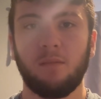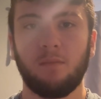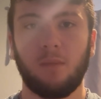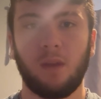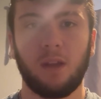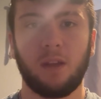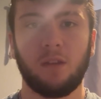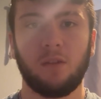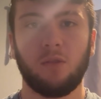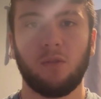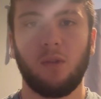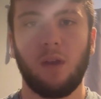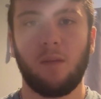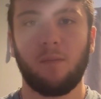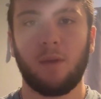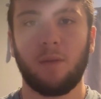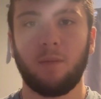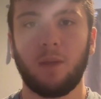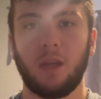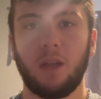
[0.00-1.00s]
my new
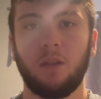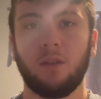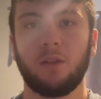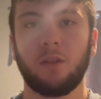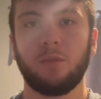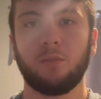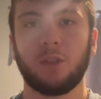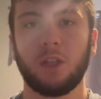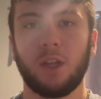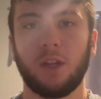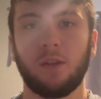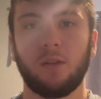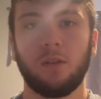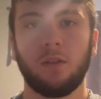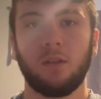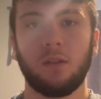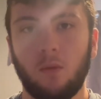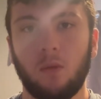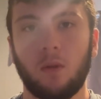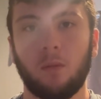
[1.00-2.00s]
MMA YouTube channel,
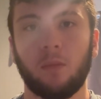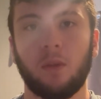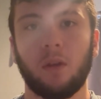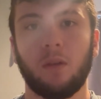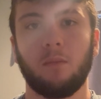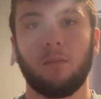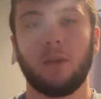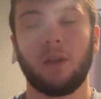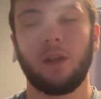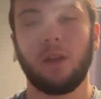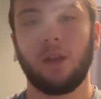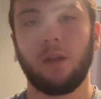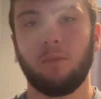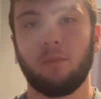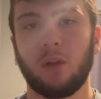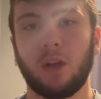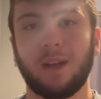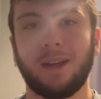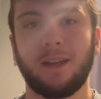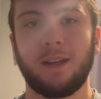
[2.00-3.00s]
where I'm going to be
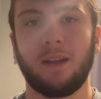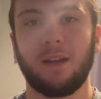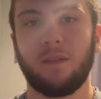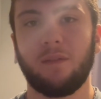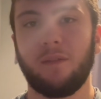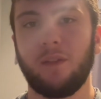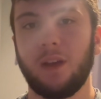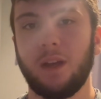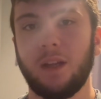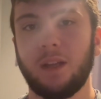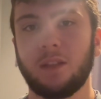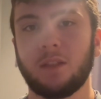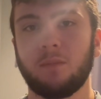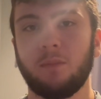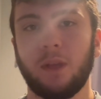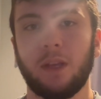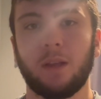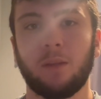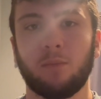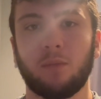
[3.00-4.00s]
breaking down fights,
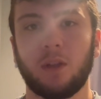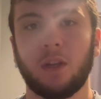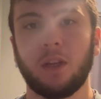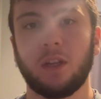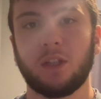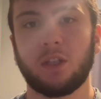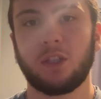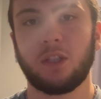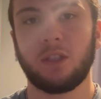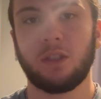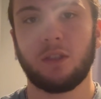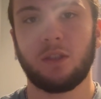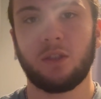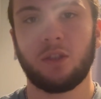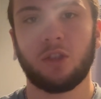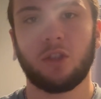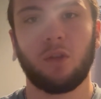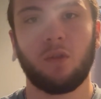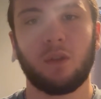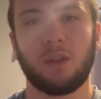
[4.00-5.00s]
making predictions,
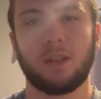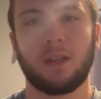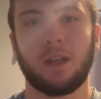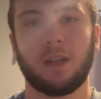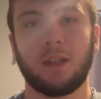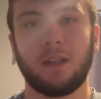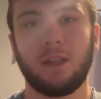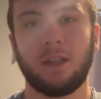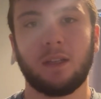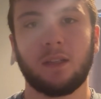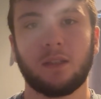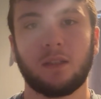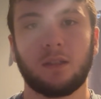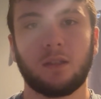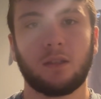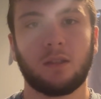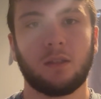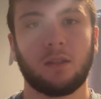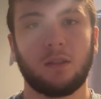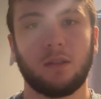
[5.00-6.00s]
showing
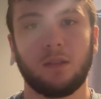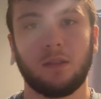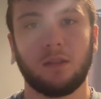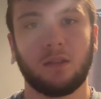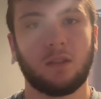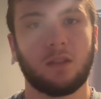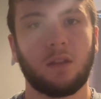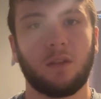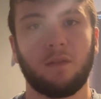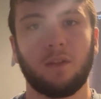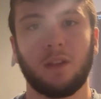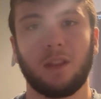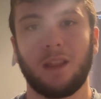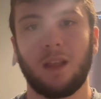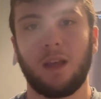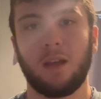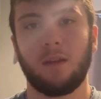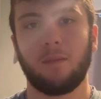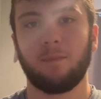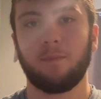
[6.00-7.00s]
techniques, and stuff like
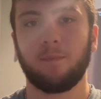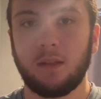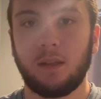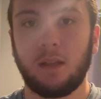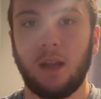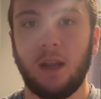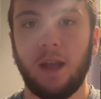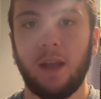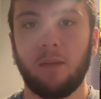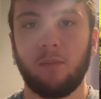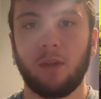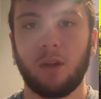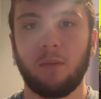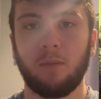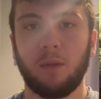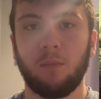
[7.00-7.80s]
that. Today I'm going to be